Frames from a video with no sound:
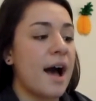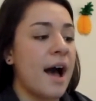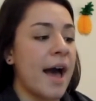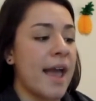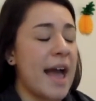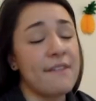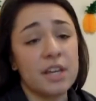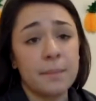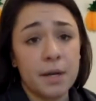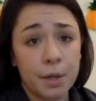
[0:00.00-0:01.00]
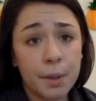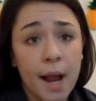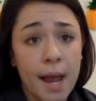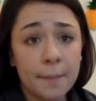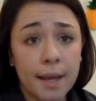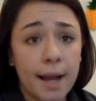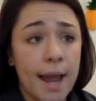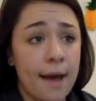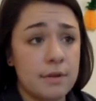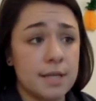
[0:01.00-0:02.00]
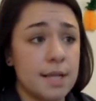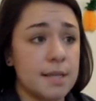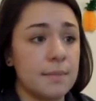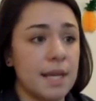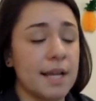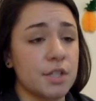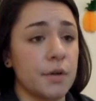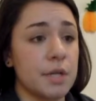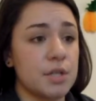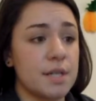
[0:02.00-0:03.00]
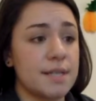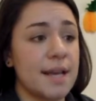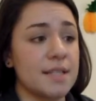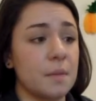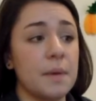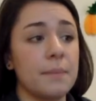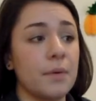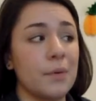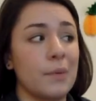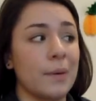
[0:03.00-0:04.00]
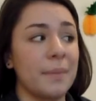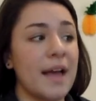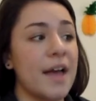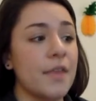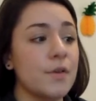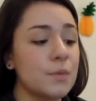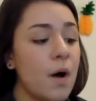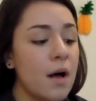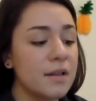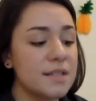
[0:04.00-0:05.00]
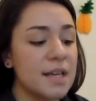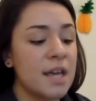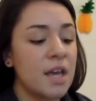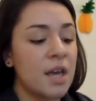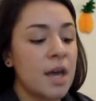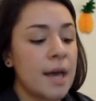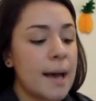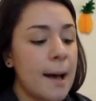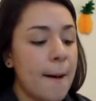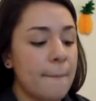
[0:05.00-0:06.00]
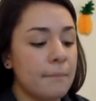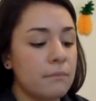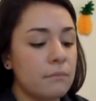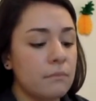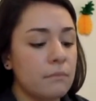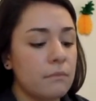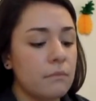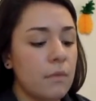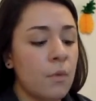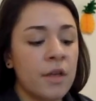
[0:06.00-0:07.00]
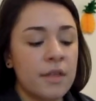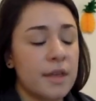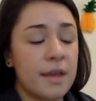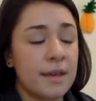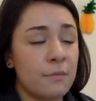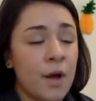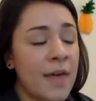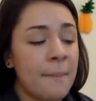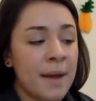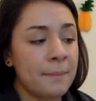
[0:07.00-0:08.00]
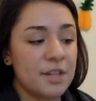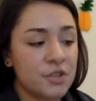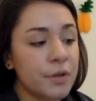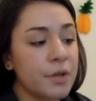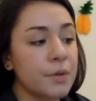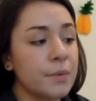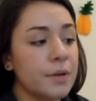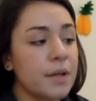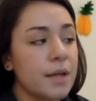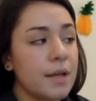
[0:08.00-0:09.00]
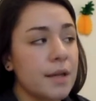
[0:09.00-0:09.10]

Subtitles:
I haven't committed a crime, like I haven't done something as egregious as the people who are behind those walls, well, while that might be true,